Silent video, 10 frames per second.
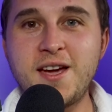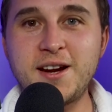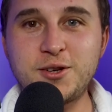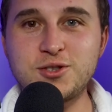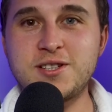
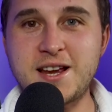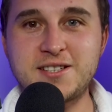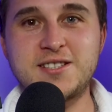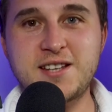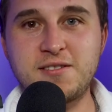It doesn't
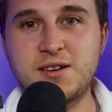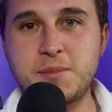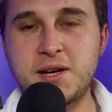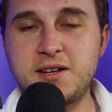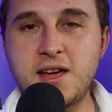necessarily
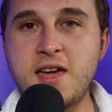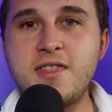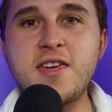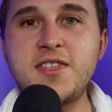mean they're